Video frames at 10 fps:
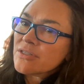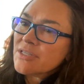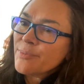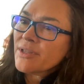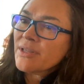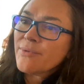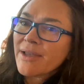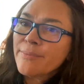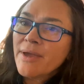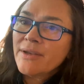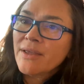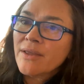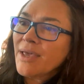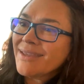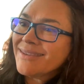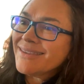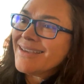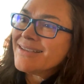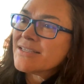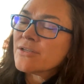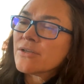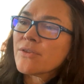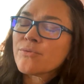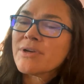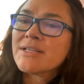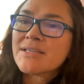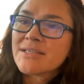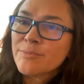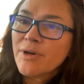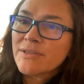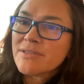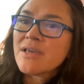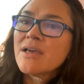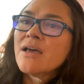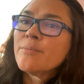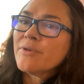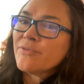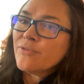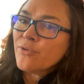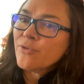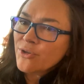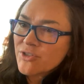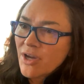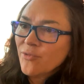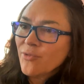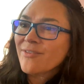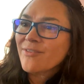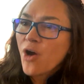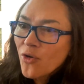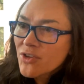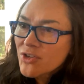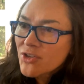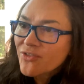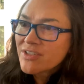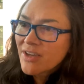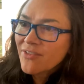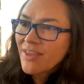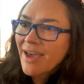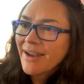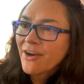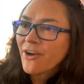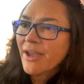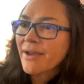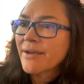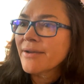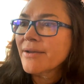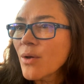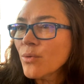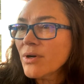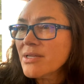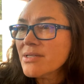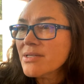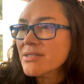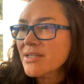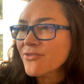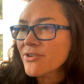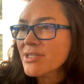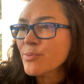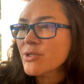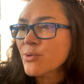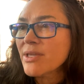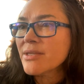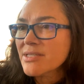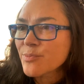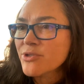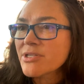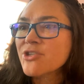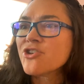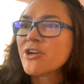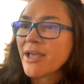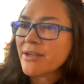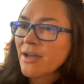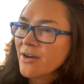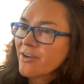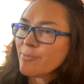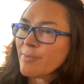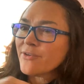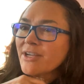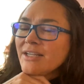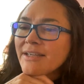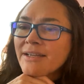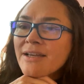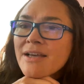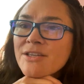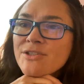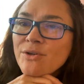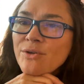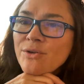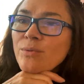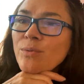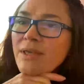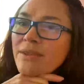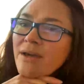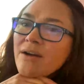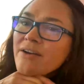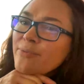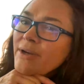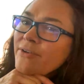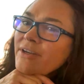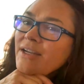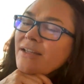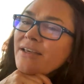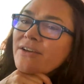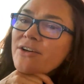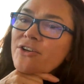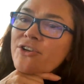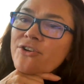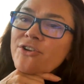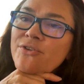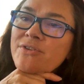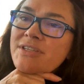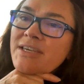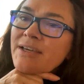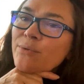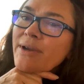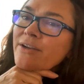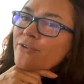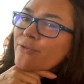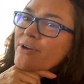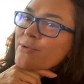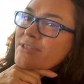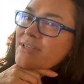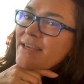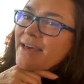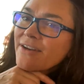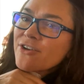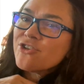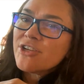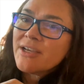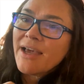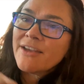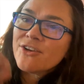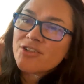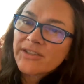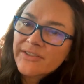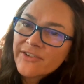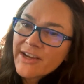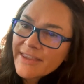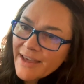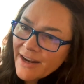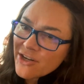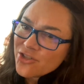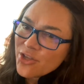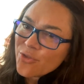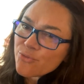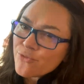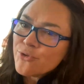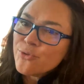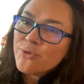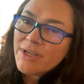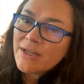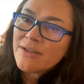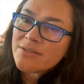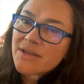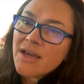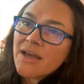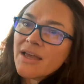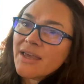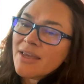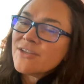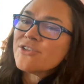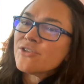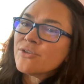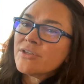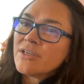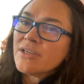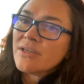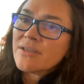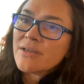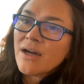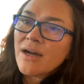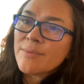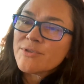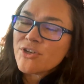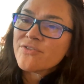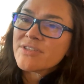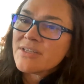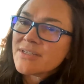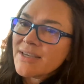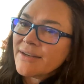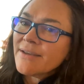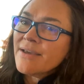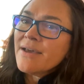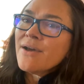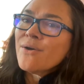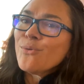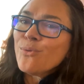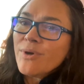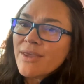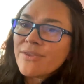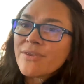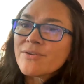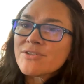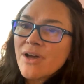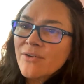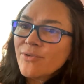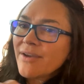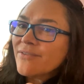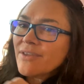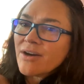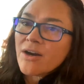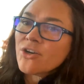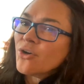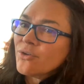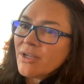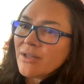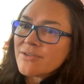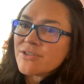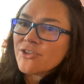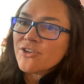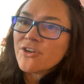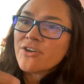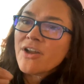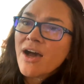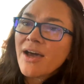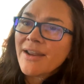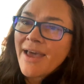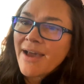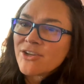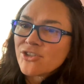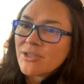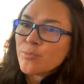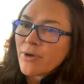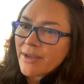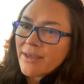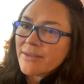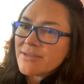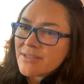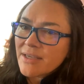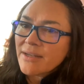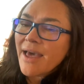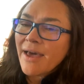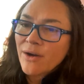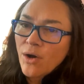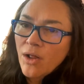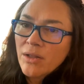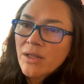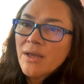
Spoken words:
typically recommending at least 3 to 6 months before you do a Softwave over the surface of that area. What is the difference between this procedure and RF microneedling? So with RF microneedling, you're using radio frequency energy, and you're delivering that energy through needles into the surface of the skin. With Softwave, there are no needles. You're not actually breaking the skin at all.